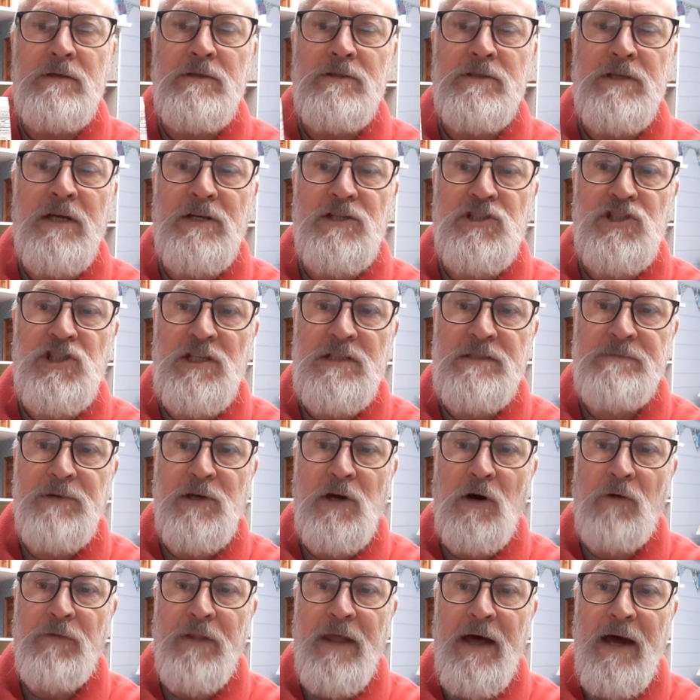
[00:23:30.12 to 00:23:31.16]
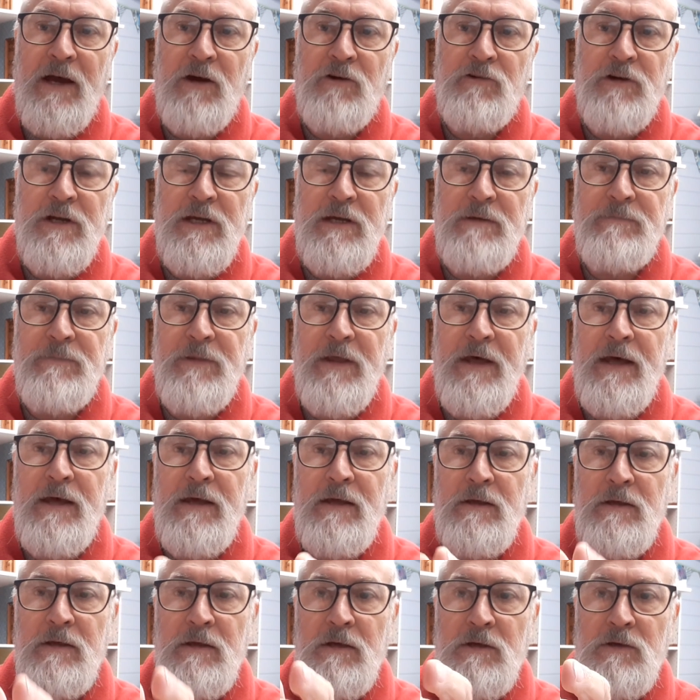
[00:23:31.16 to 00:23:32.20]
So it's just beyond that cream there,
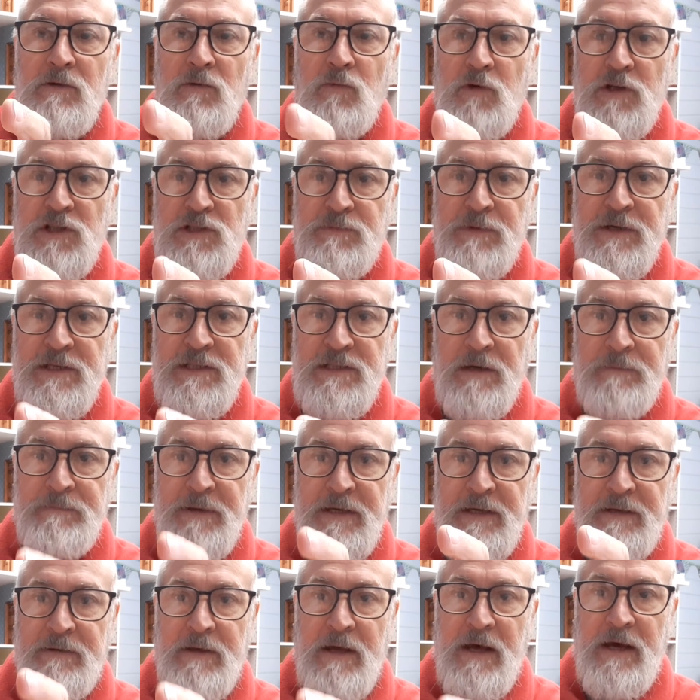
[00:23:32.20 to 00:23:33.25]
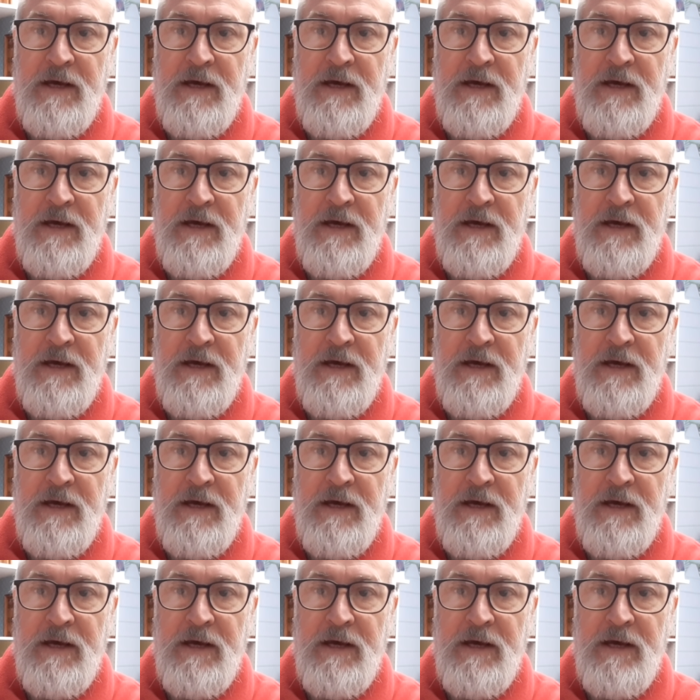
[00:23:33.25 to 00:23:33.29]
which means I'd be